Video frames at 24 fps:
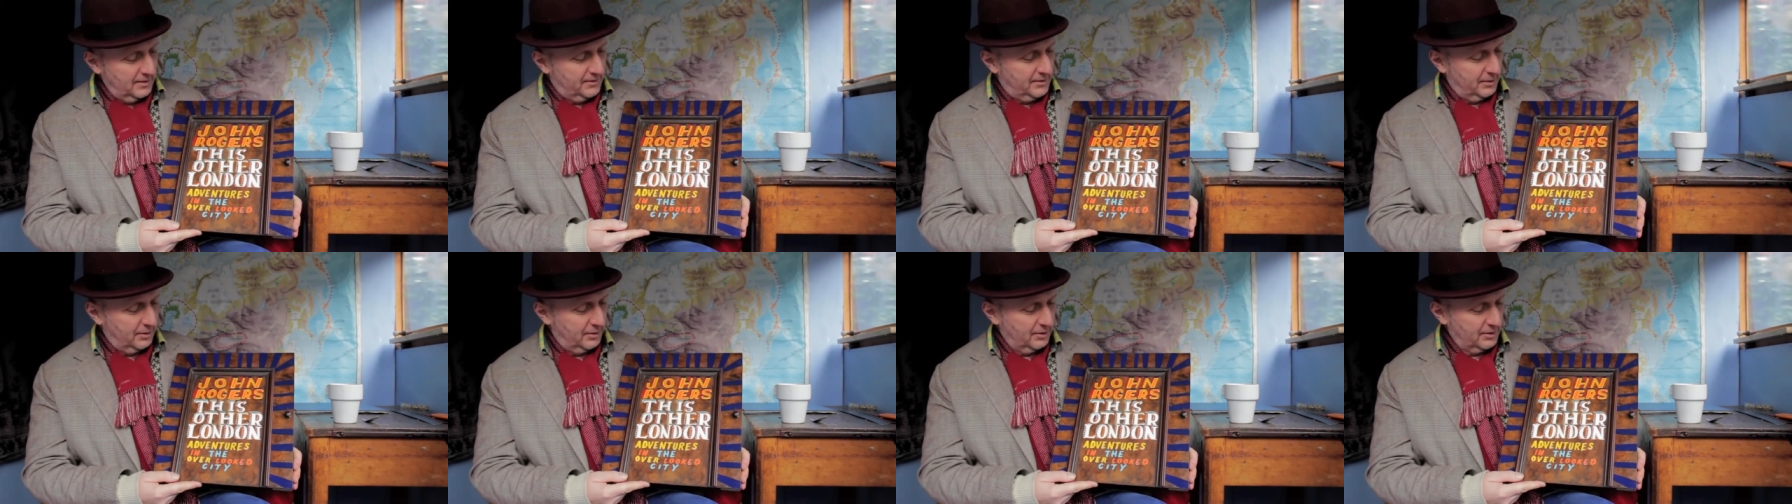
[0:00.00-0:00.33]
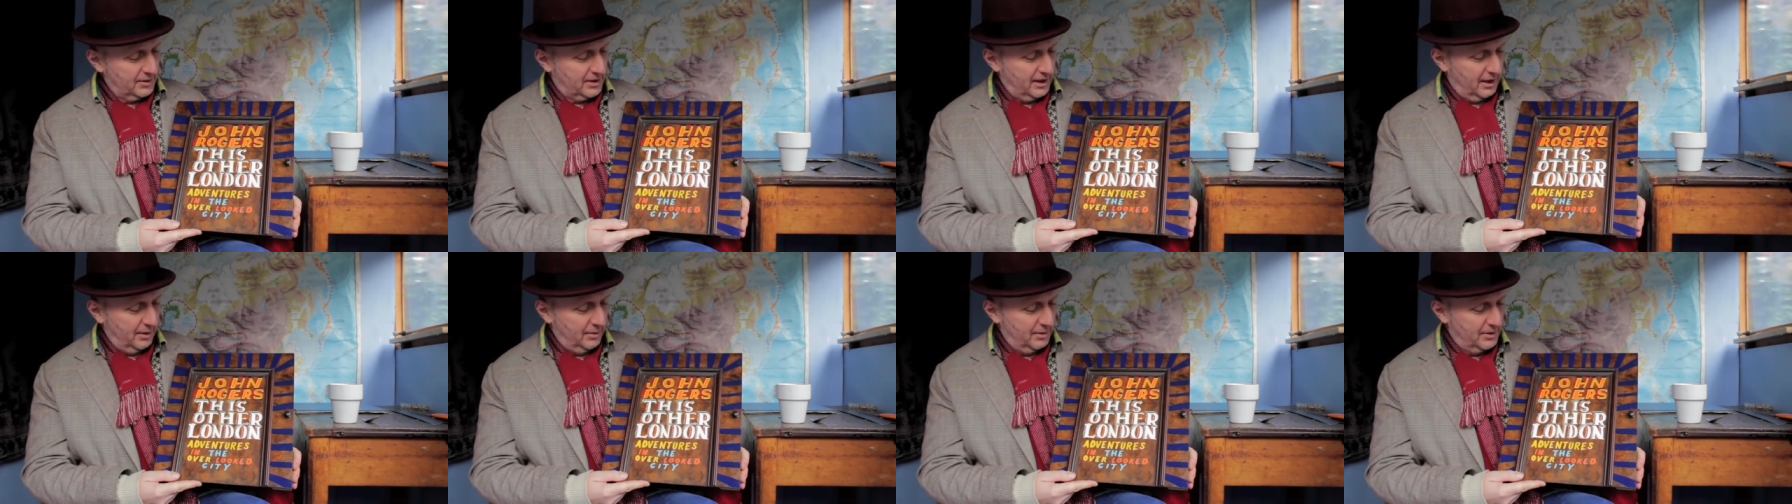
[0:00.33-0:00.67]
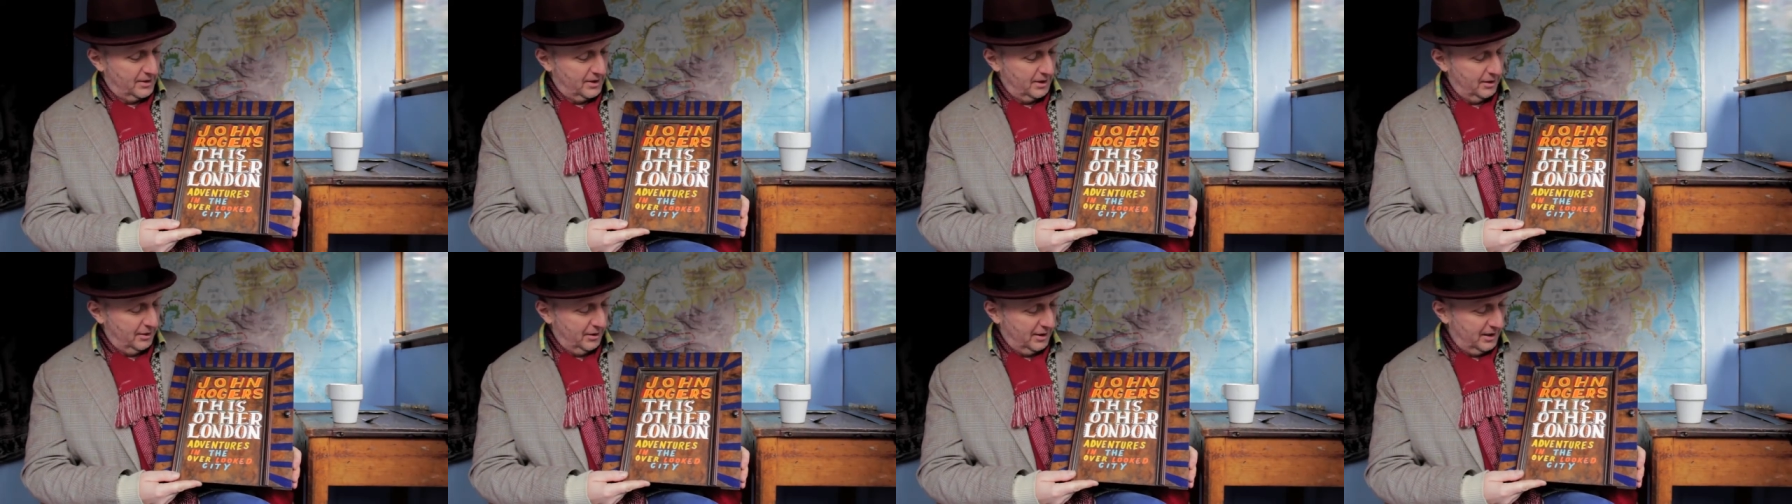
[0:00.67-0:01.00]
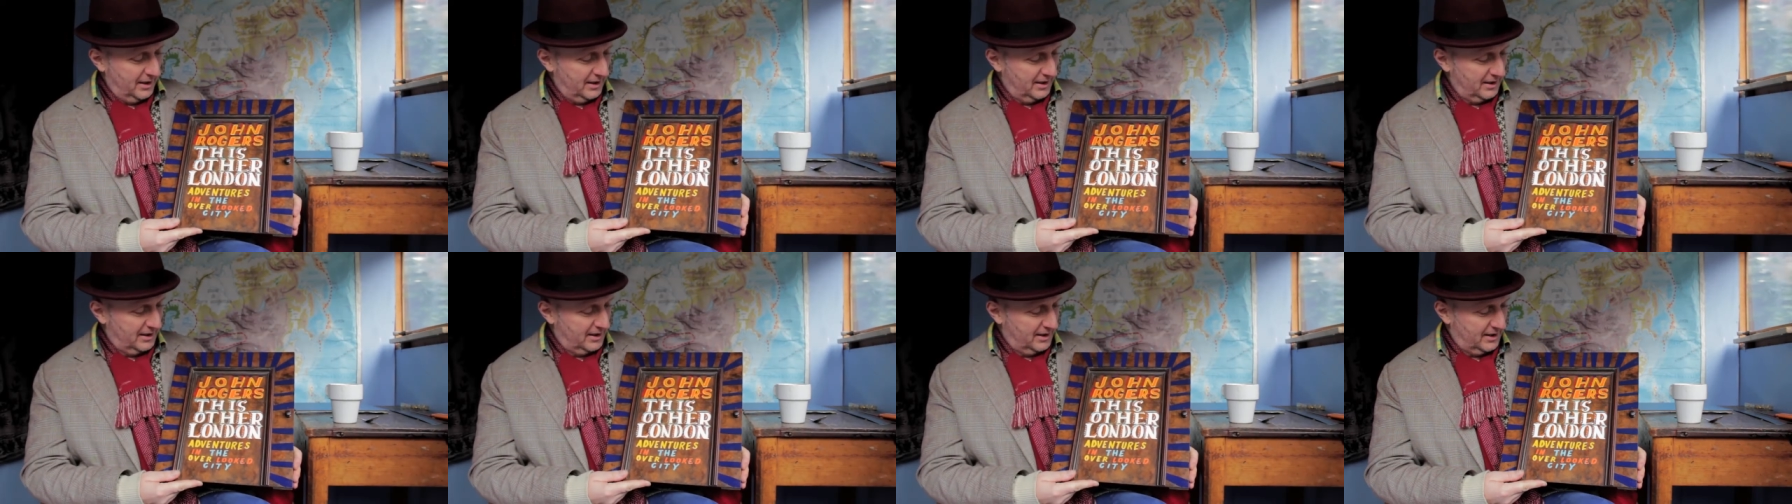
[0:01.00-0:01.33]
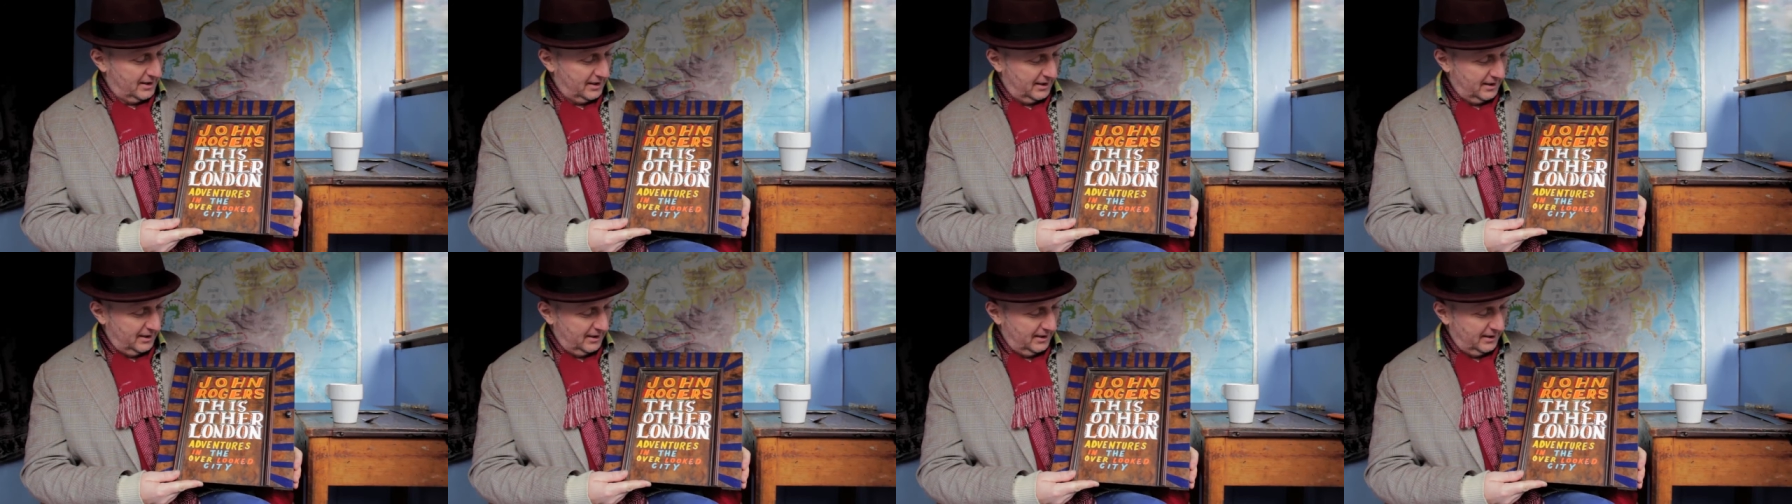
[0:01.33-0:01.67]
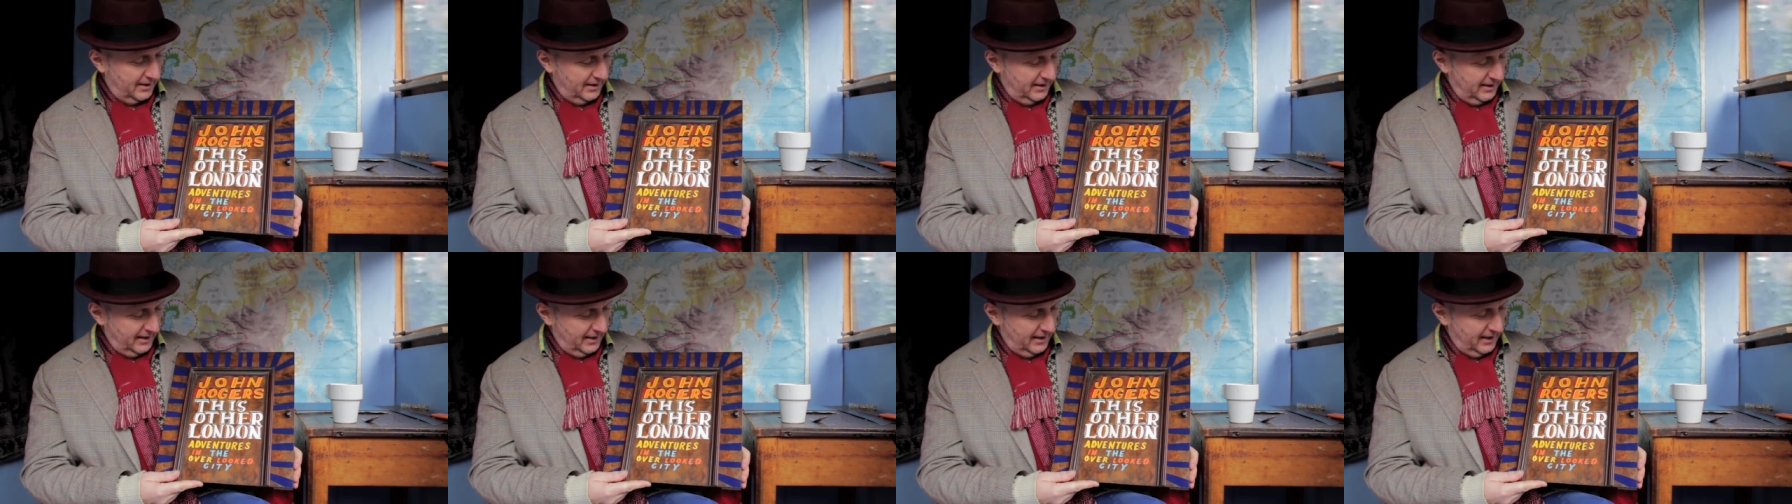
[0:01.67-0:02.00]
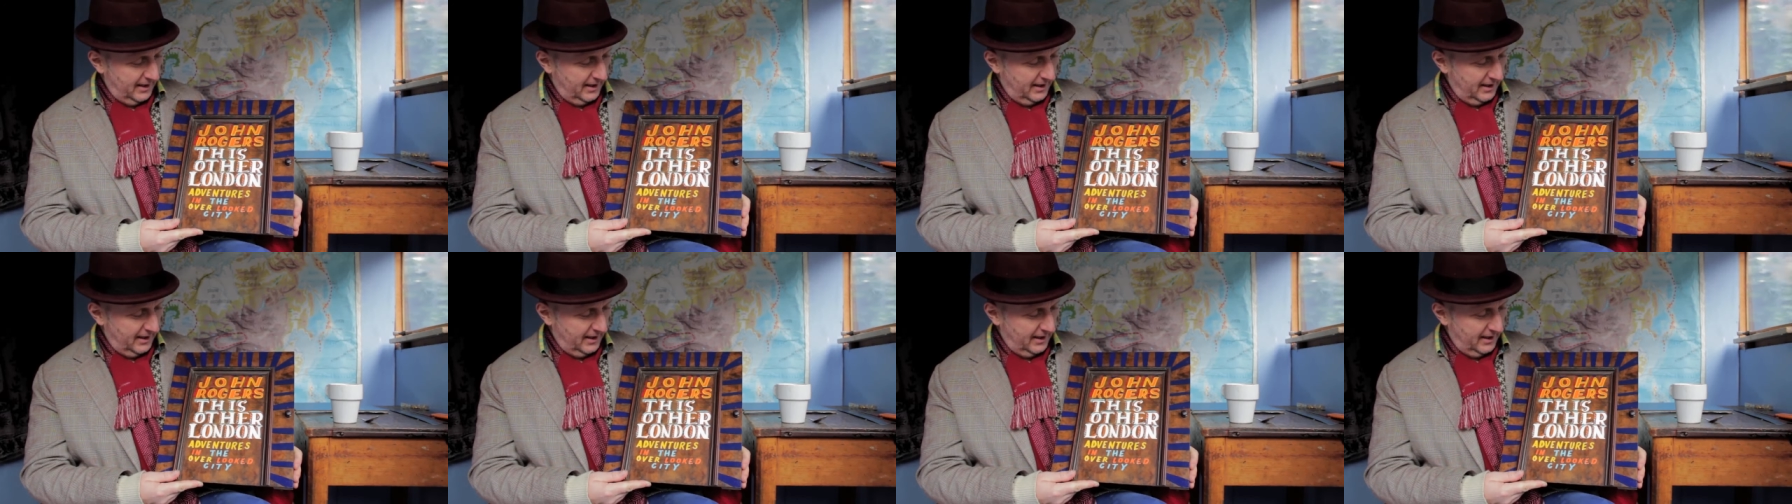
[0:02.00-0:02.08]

thought I would do it uh,